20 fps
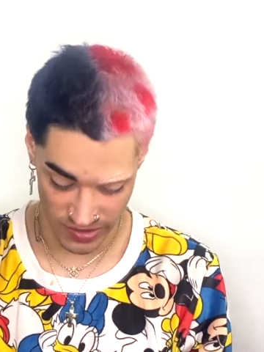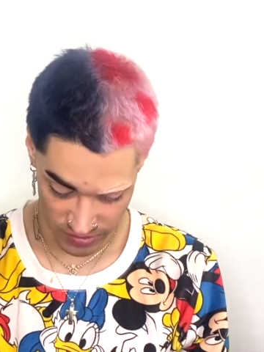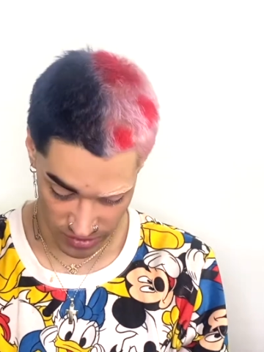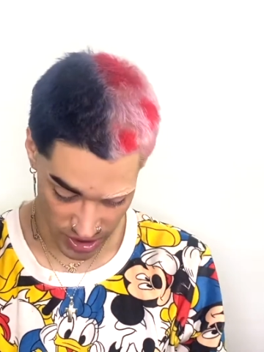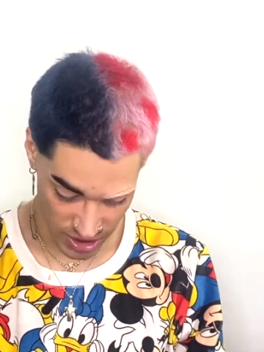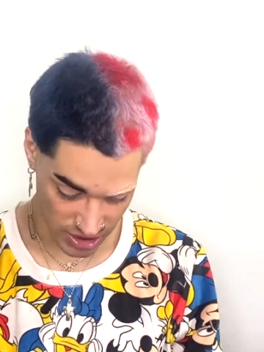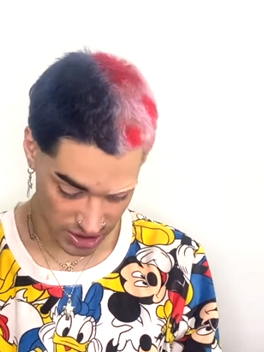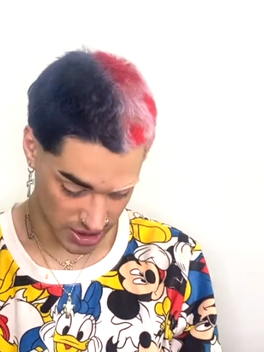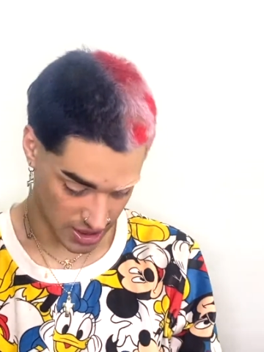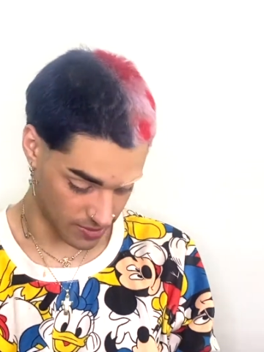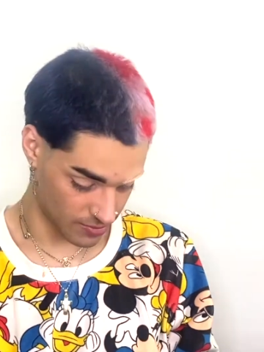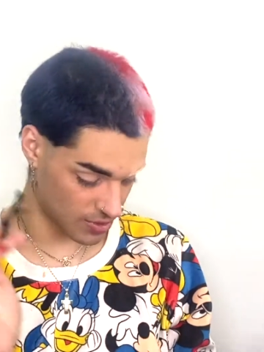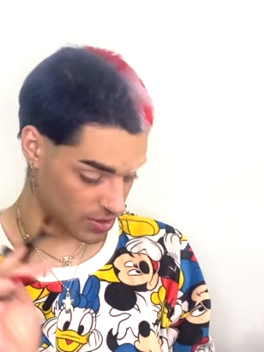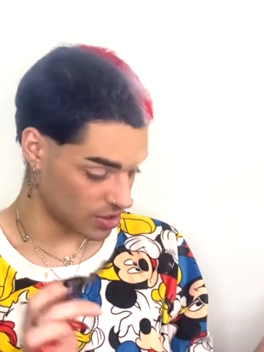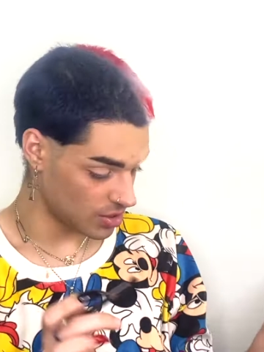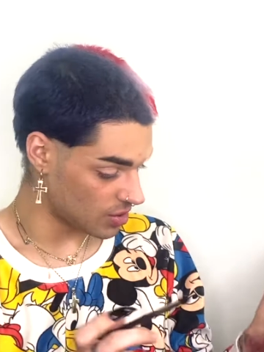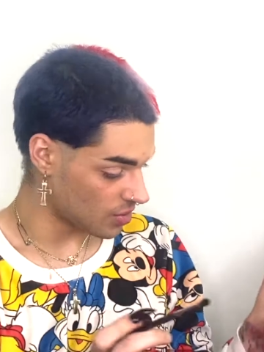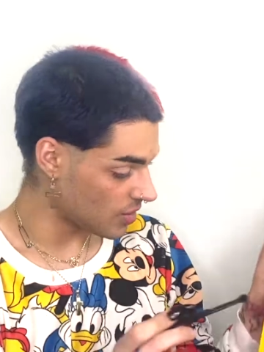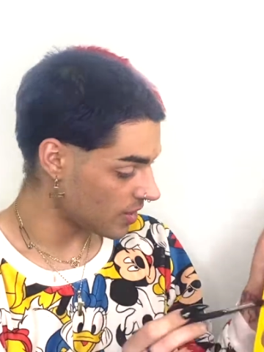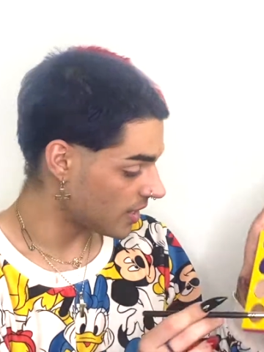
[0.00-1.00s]
brush and I'm gonna
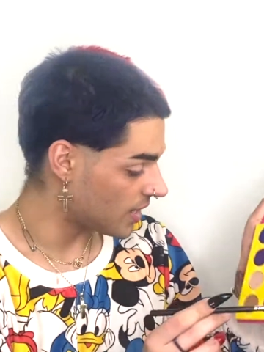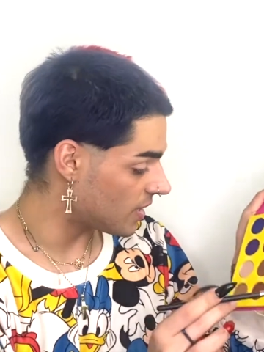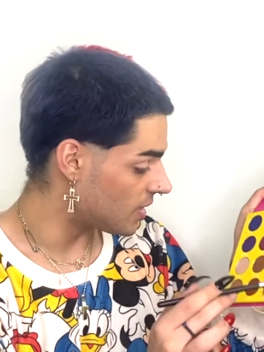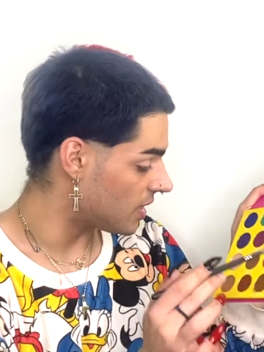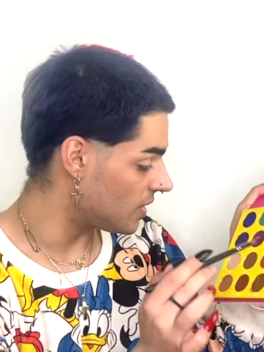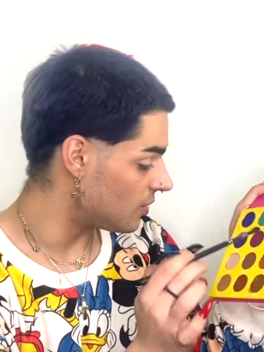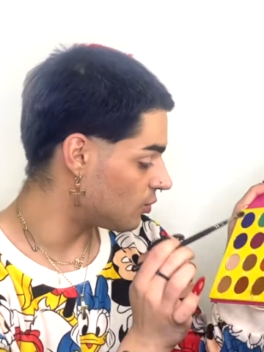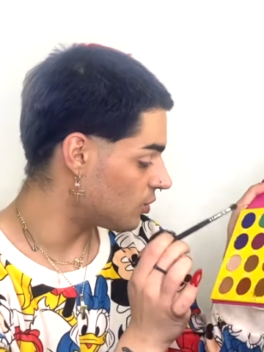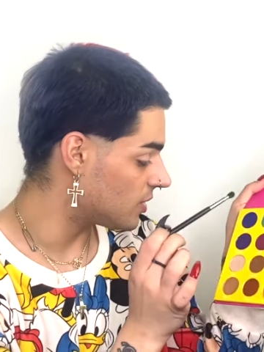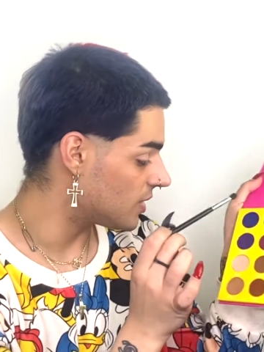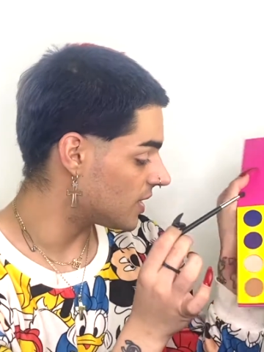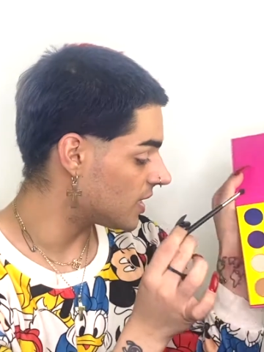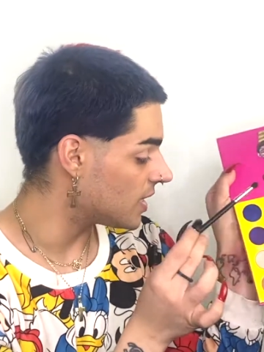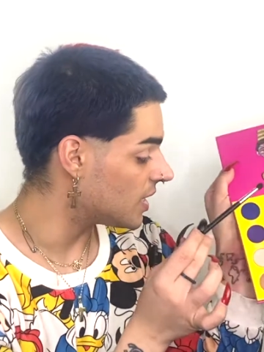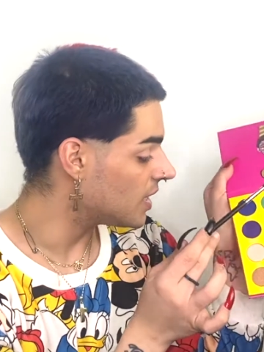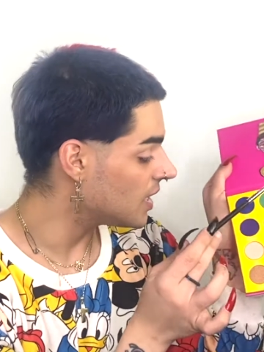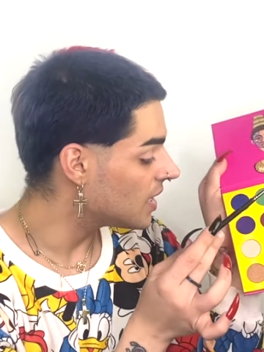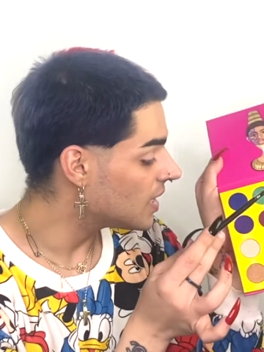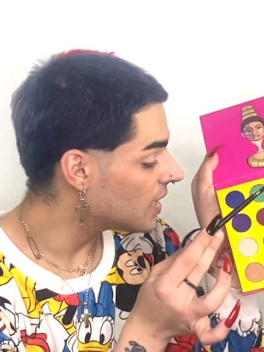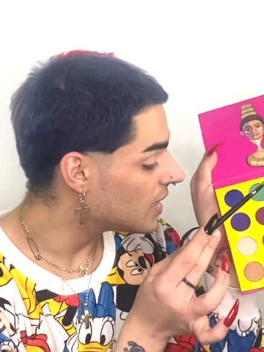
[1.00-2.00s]
go ahead in with a
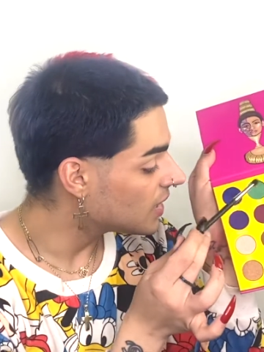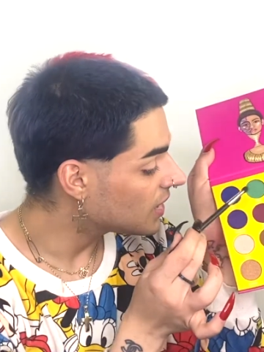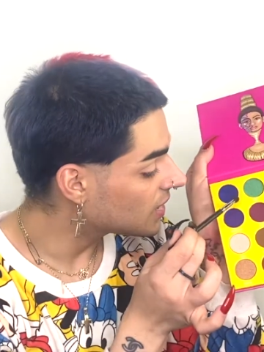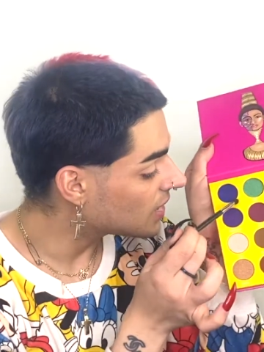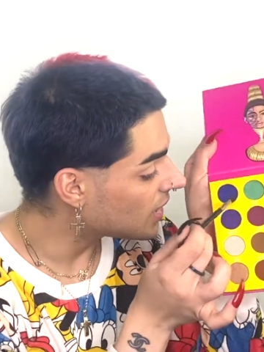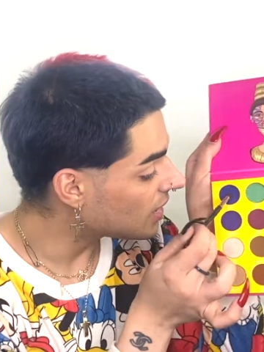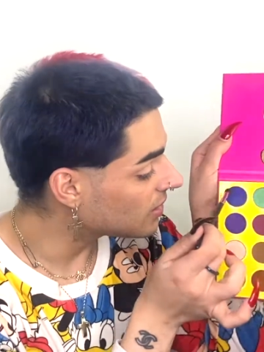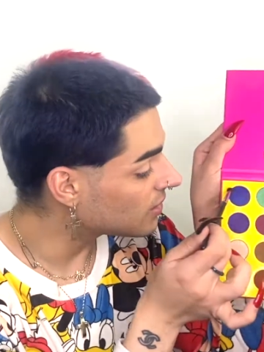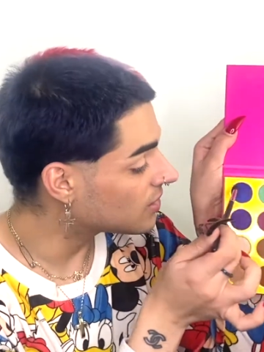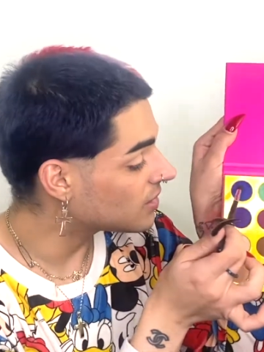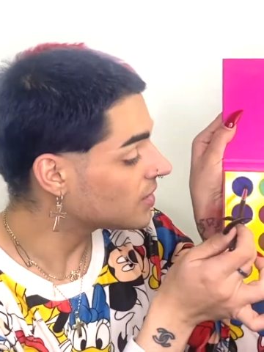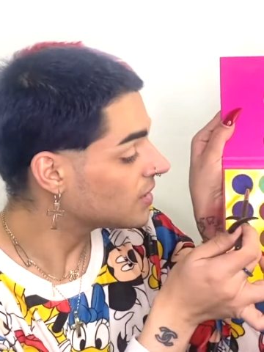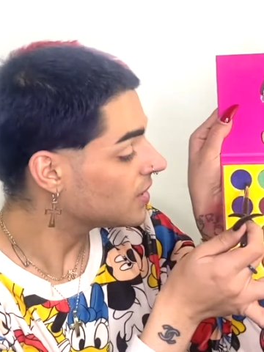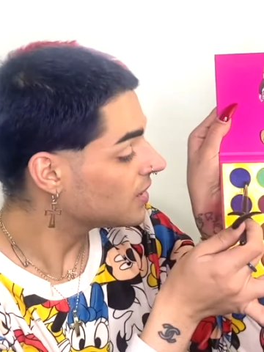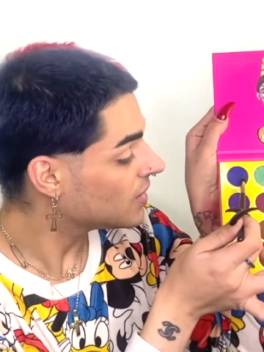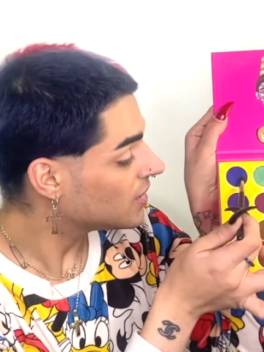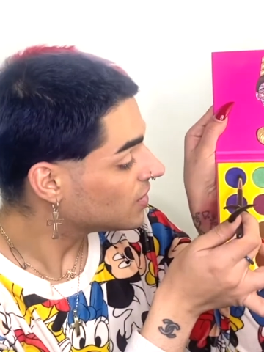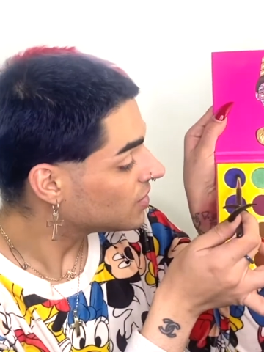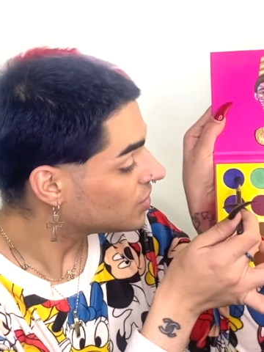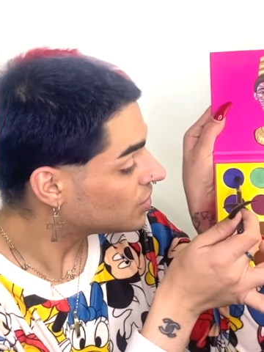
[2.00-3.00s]
color
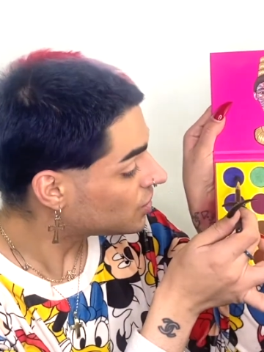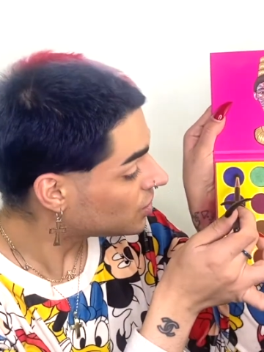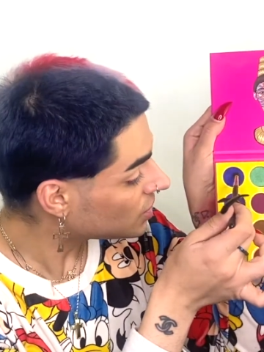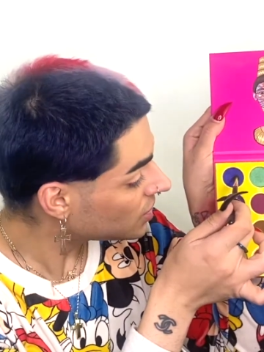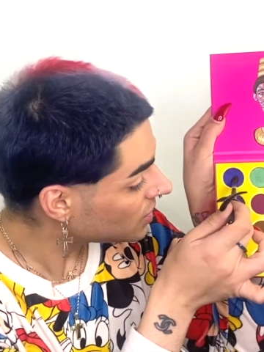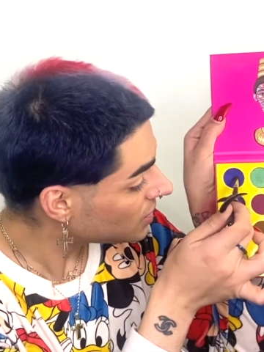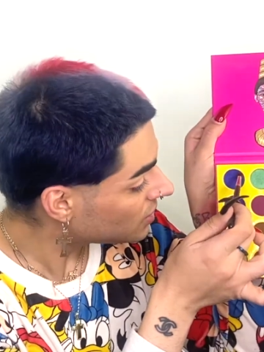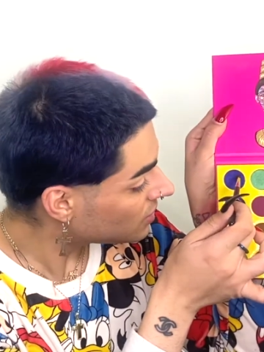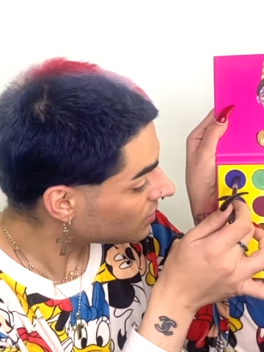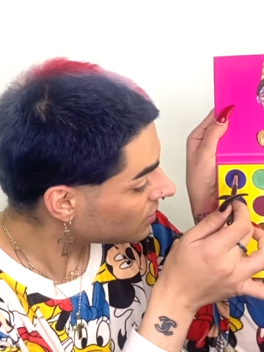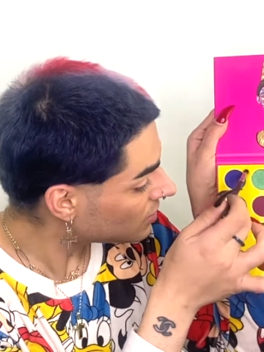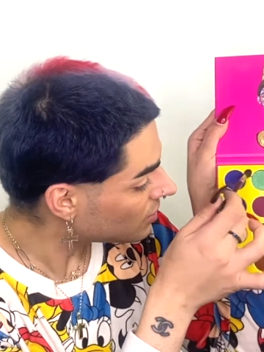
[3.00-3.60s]
chai.